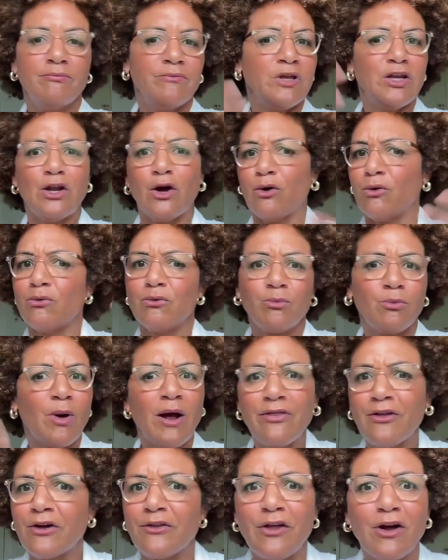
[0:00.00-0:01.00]

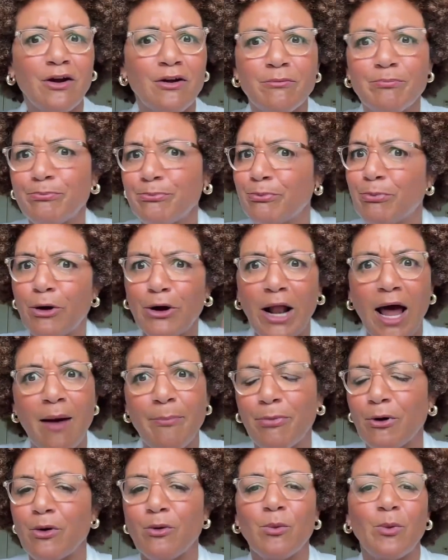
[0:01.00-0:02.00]
whether they're put
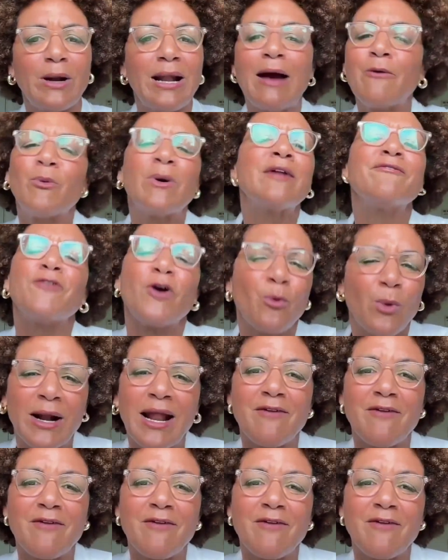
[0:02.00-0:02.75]
up or whatever, for